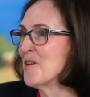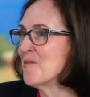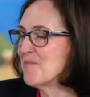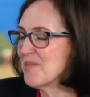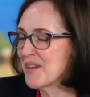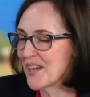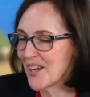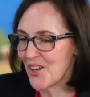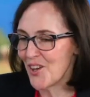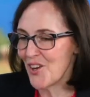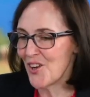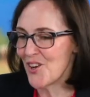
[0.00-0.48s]

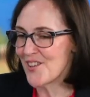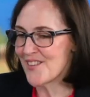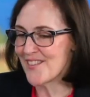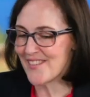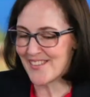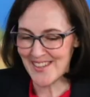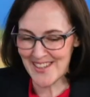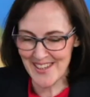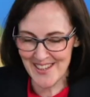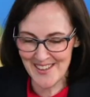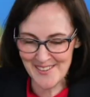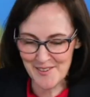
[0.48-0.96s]

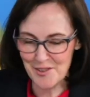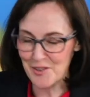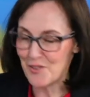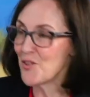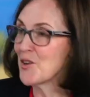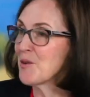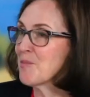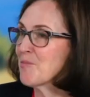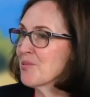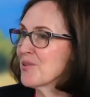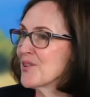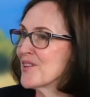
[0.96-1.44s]
because it
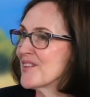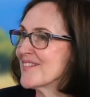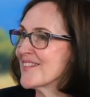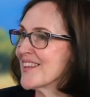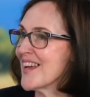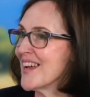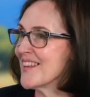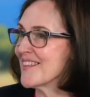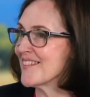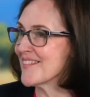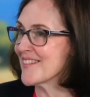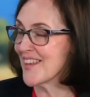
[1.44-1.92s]

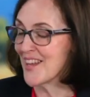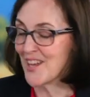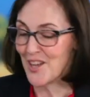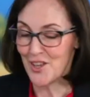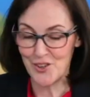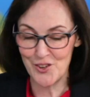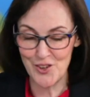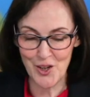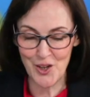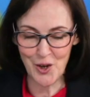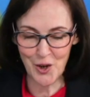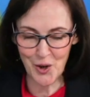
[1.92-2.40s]
represents
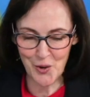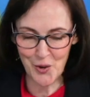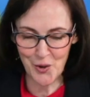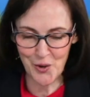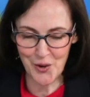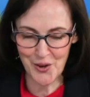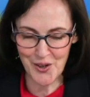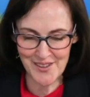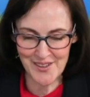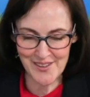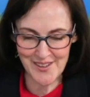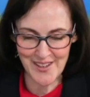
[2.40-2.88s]
the
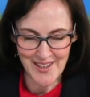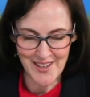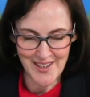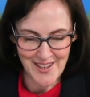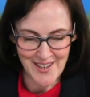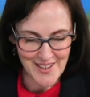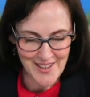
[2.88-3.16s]
Lord,